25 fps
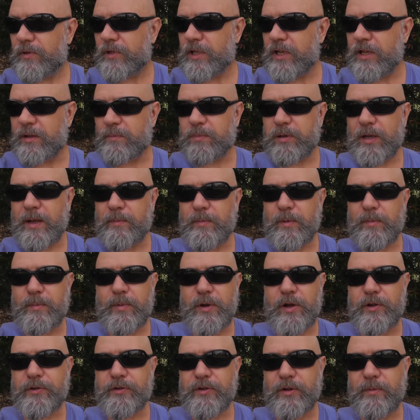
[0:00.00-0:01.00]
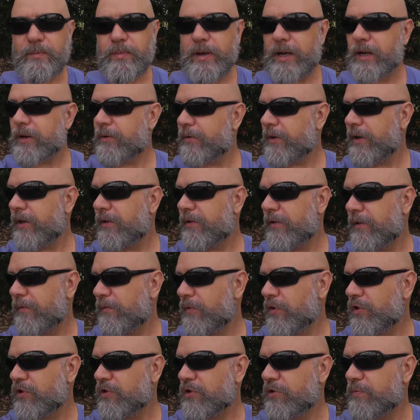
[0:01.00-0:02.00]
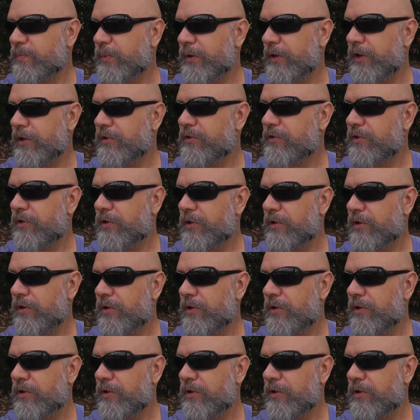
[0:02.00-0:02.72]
Hear the plover birds in the background, the vicious birds.